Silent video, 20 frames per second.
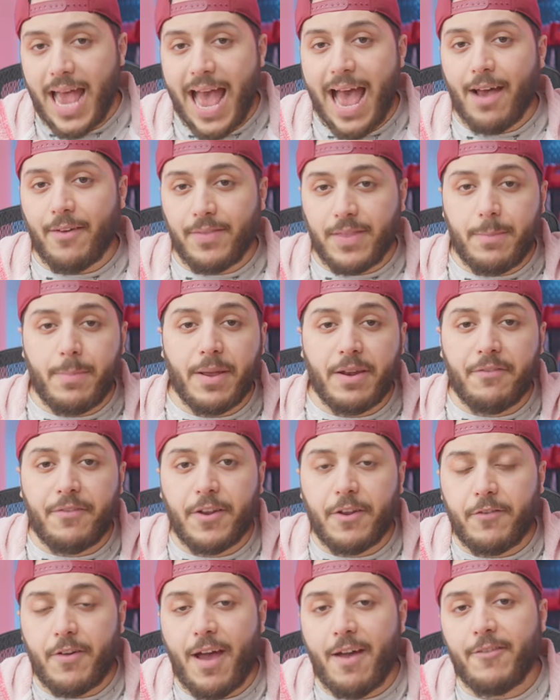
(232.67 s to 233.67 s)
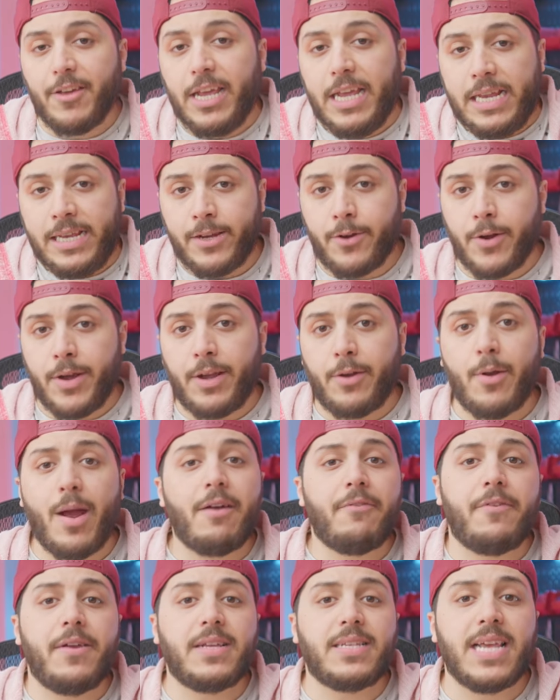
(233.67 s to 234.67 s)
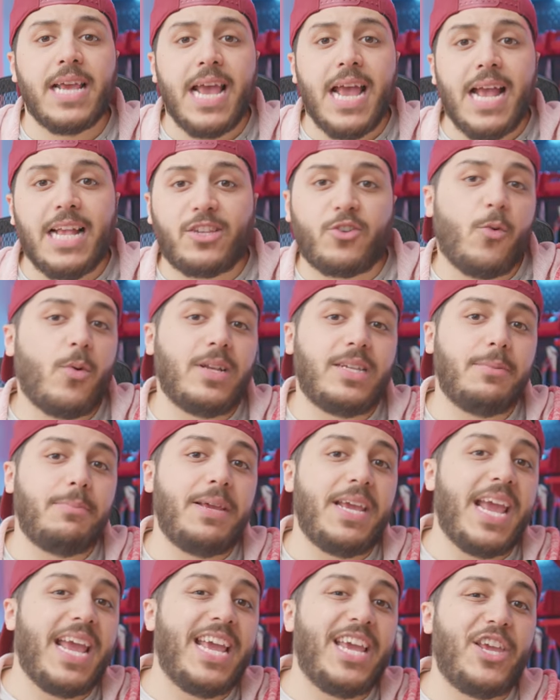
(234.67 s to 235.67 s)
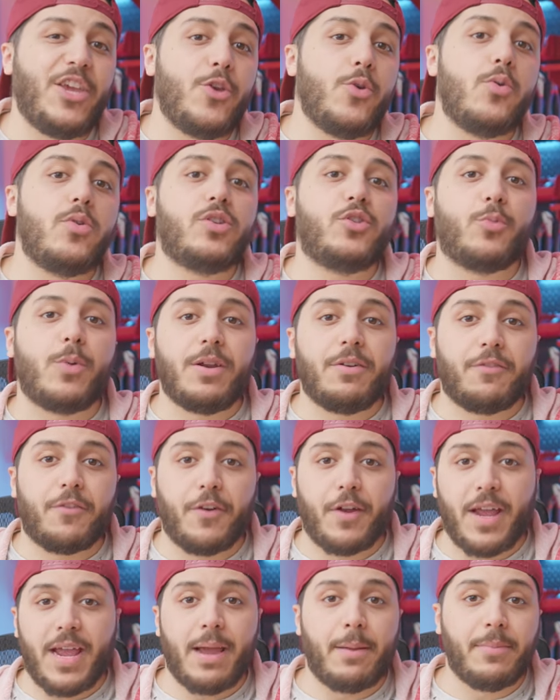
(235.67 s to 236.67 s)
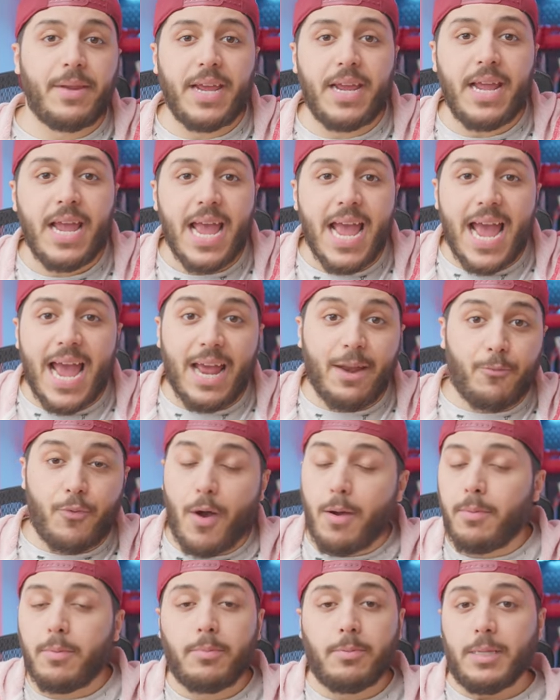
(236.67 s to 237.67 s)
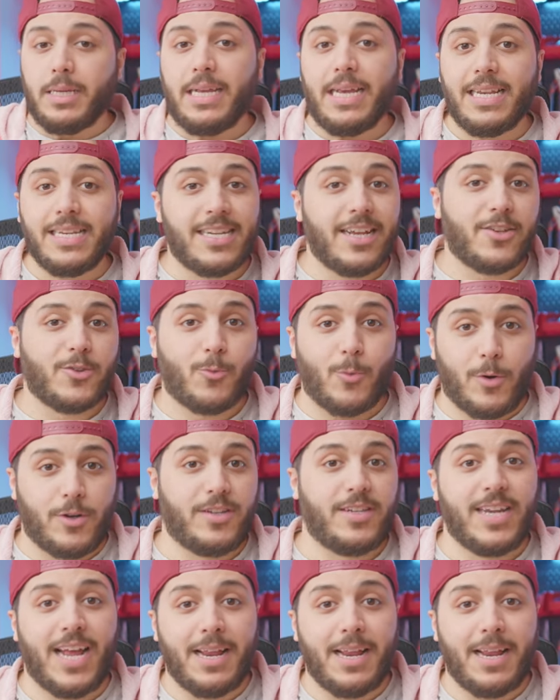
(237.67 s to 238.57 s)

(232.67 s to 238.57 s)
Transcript: have the benefit of having integrated graphics, it's going to be a huge win for AMD and probably Intel's worst